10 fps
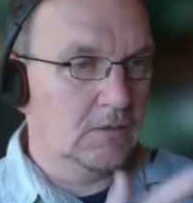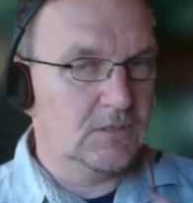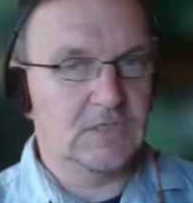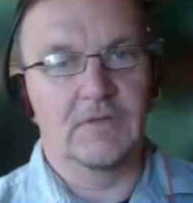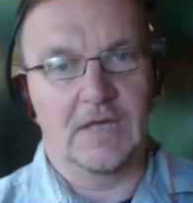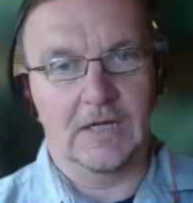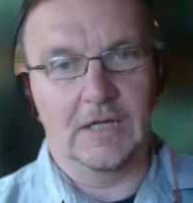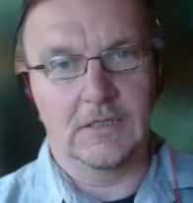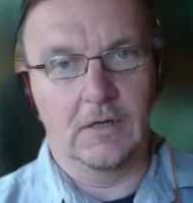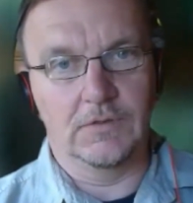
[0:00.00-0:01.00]
some of that
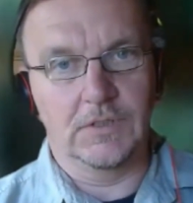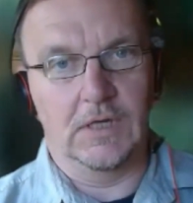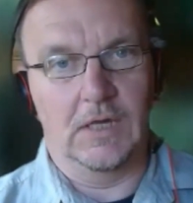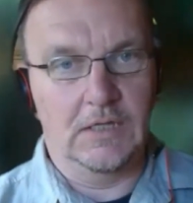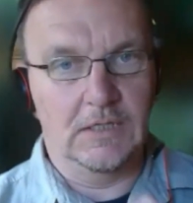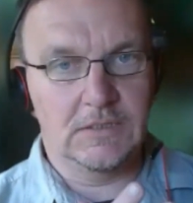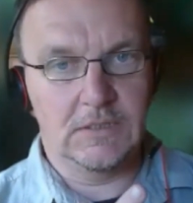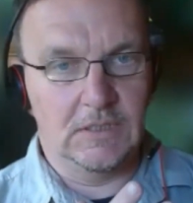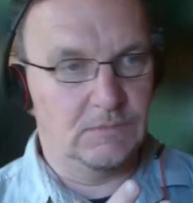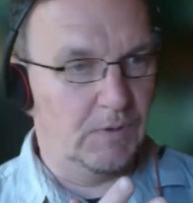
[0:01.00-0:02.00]
land holding is
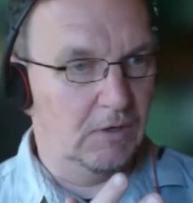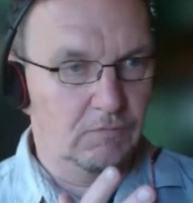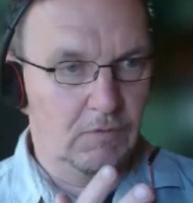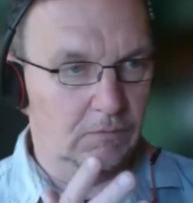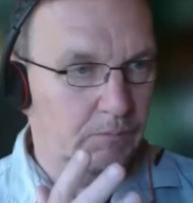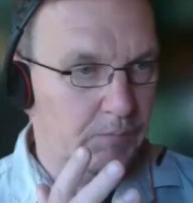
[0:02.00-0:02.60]
being run